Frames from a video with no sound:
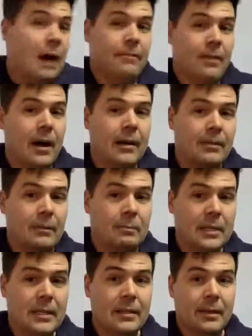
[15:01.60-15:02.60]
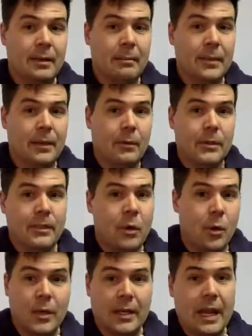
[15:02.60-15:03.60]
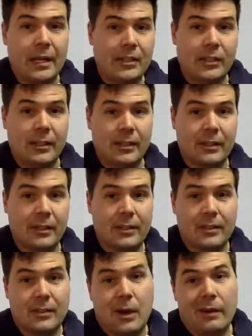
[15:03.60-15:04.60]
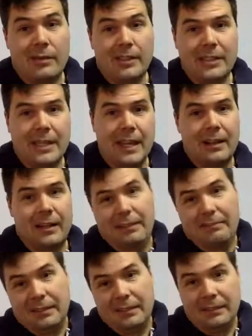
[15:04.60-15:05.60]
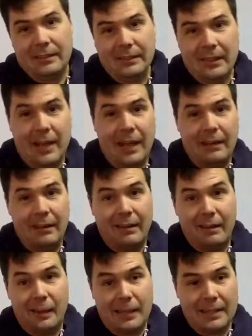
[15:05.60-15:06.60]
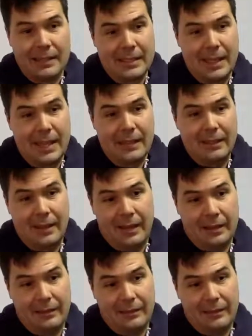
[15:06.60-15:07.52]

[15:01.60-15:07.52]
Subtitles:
fond of him either, but there was no connection. And so I was just kind of like, well, I don't know about this guy. Like,